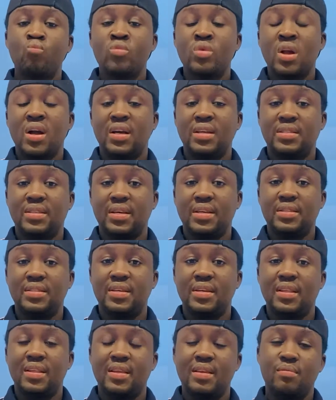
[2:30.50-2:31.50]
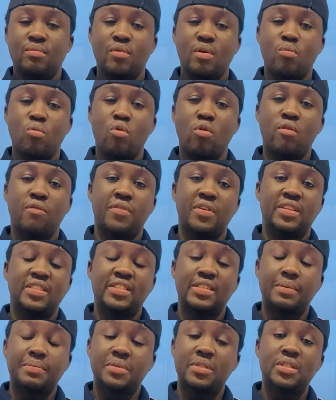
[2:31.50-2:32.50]
as I said, more of a
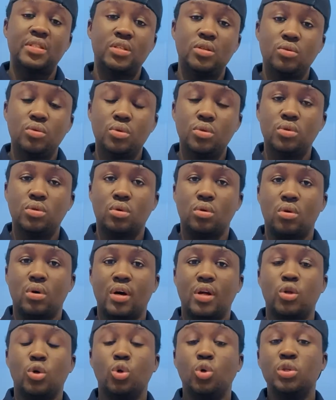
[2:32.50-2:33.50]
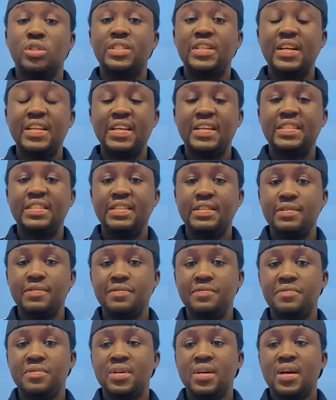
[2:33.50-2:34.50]
substitute or an alternative
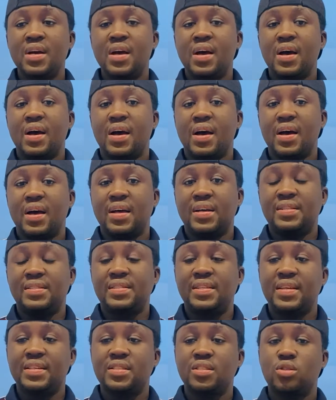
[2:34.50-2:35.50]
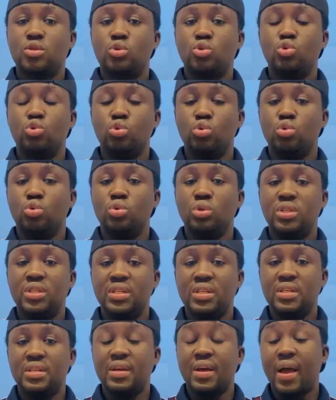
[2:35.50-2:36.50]
test to
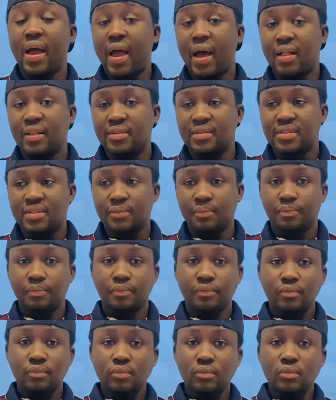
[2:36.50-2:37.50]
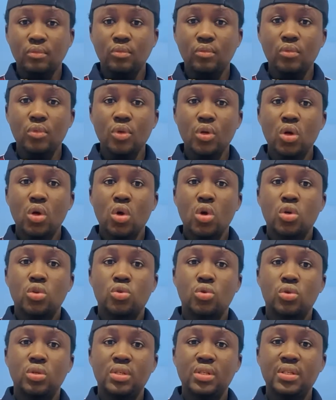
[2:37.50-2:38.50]
the IELTS.
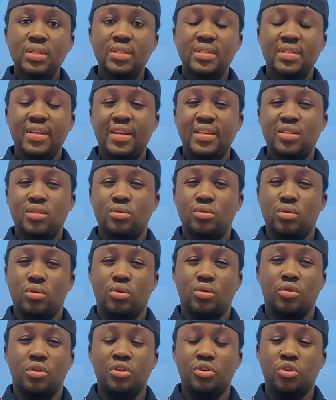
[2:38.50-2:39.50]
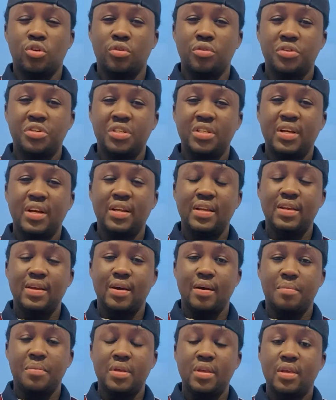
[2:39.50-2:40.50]
So this test originally
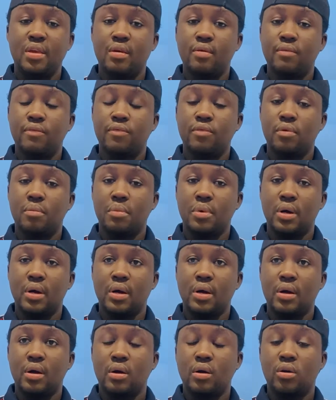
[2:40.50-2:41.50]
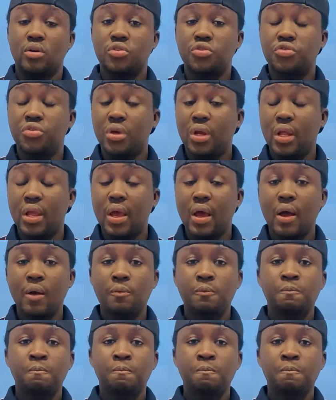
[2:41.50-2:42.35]
came from Australia,